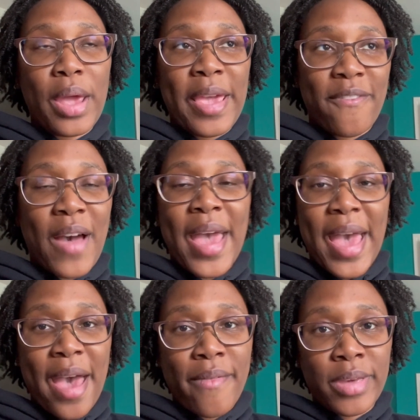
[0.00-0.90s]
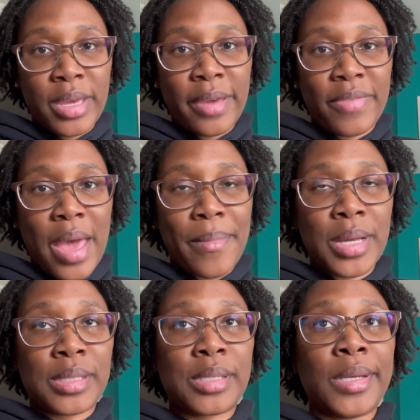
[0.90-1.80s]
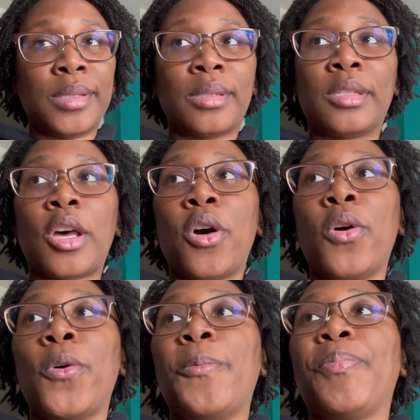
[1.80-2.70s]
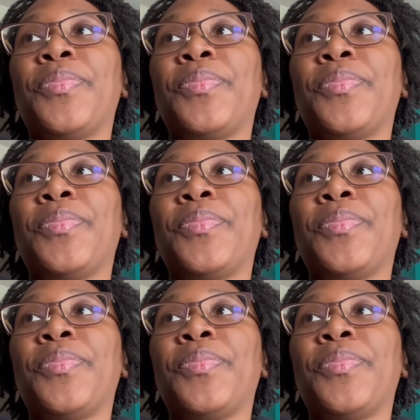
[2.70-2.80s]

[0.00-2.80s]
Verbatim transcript: if I have it, if that makes sense. So